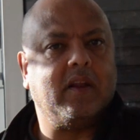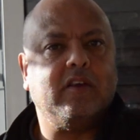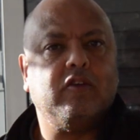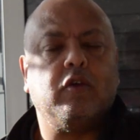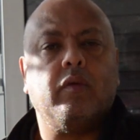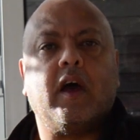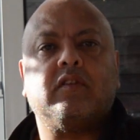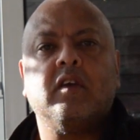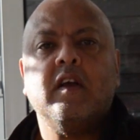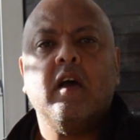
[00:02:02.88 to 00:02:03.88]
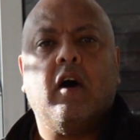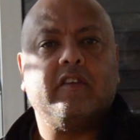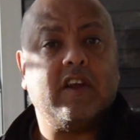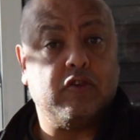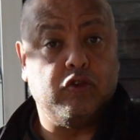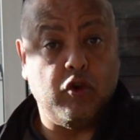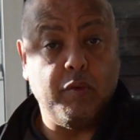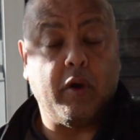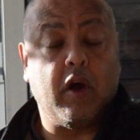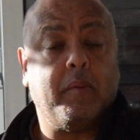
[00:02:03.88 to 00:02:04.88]
that you do that. I tend to
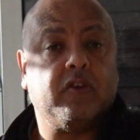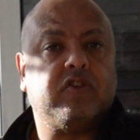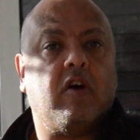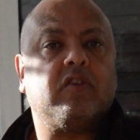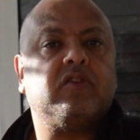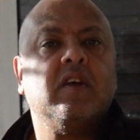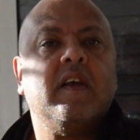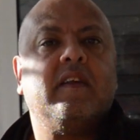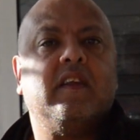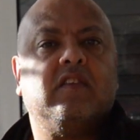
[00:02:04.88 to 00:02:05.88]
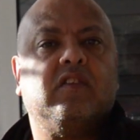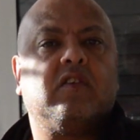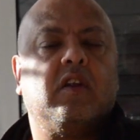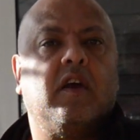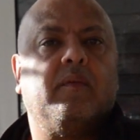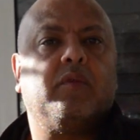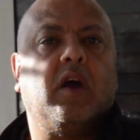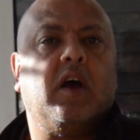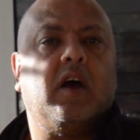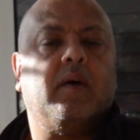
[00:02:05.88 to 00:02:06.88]
put it on my socks. This is going to
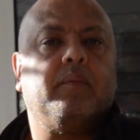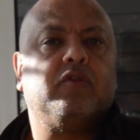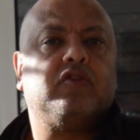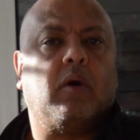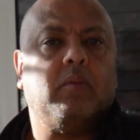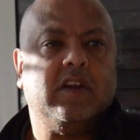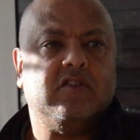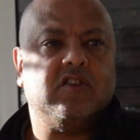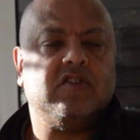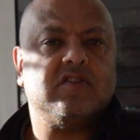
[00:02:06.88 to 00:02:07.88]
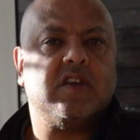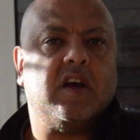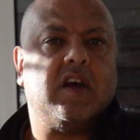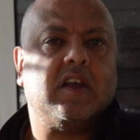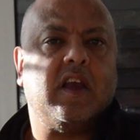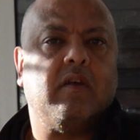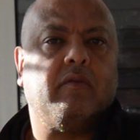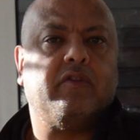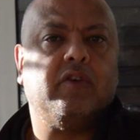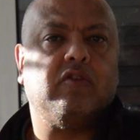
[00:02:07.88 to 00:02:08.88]
stop leeches getting
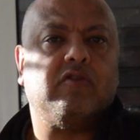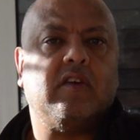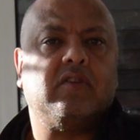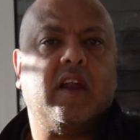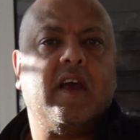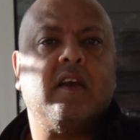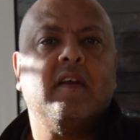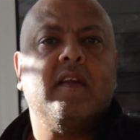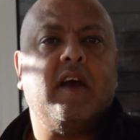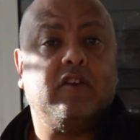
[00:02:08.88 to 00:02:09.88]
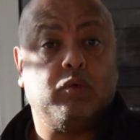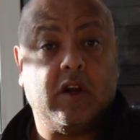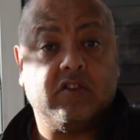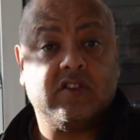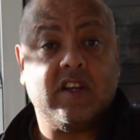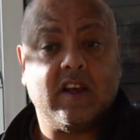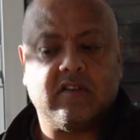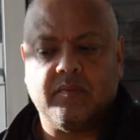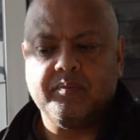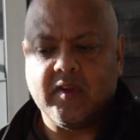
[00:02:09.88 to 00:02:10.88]
up through your trouser leg, as well as
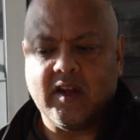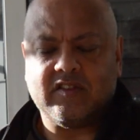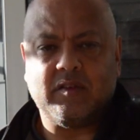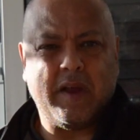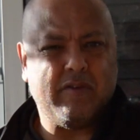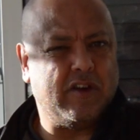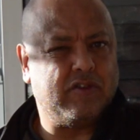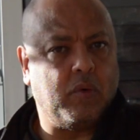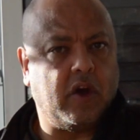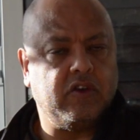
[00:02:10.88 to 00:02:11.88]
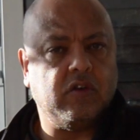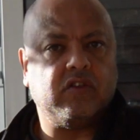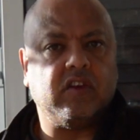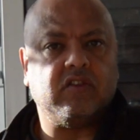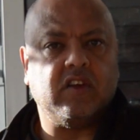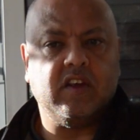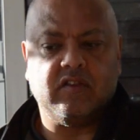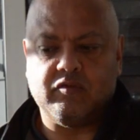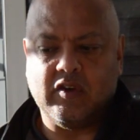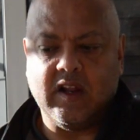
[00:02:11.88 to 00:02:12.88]
ticks. And that's the main reason why I use this,
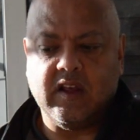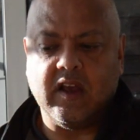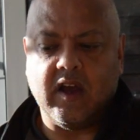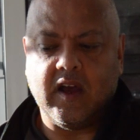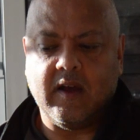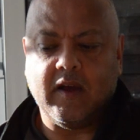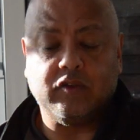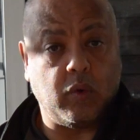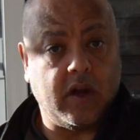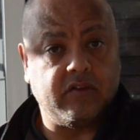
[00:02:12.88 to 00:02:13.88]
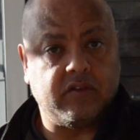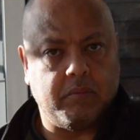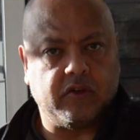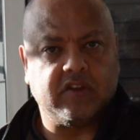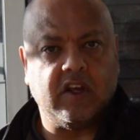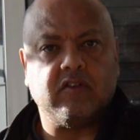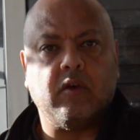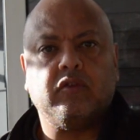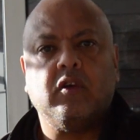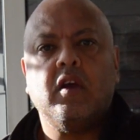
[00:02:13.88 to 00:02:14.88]
is really, as well as
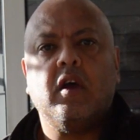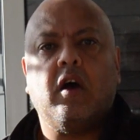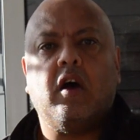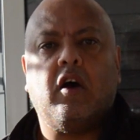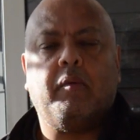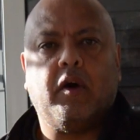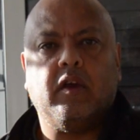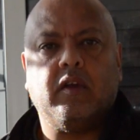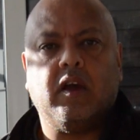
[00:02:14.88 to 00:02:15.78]
mosquitoes on my,